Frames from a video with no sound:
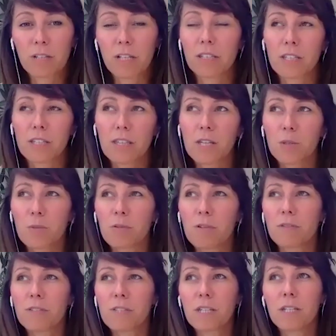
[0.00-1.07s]
That, so that's where
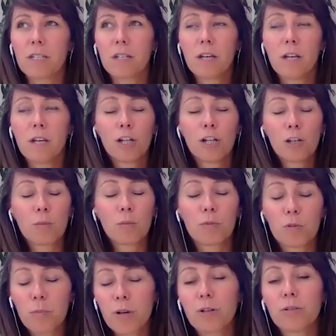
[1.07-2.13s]
I've seen a lot
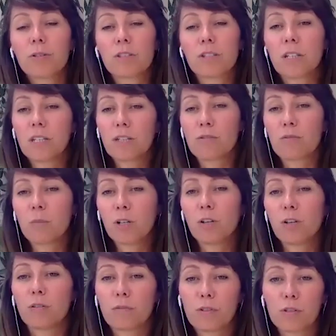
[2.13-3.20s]
more posting is from a
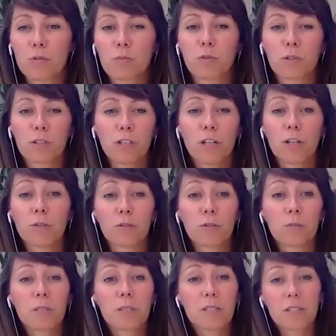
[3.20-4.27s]
lot of the smaller local
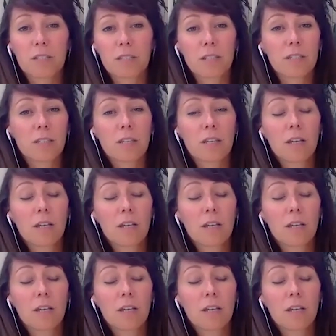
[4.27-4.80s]
businesses